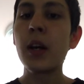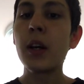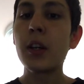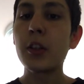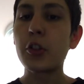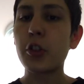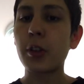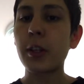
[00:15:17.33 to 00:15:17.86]

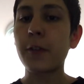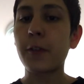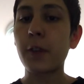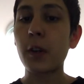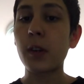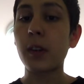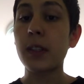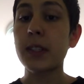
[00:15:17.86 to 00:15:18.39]
During
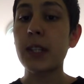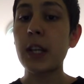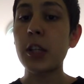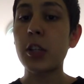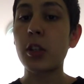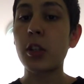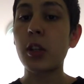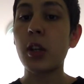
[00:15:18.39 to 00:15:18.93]

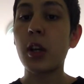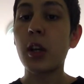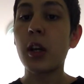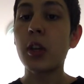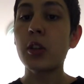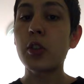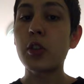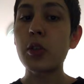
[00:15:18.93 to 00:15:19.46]
fertilization,
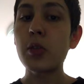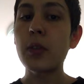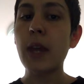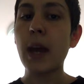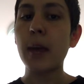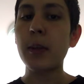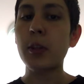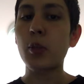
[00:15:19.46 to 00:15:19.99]
2
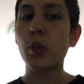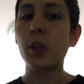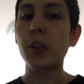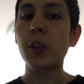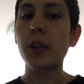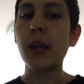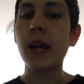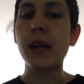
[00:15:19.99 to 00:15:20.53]
gametes will
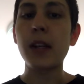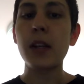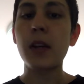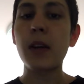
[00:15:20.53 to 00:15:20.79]
unite,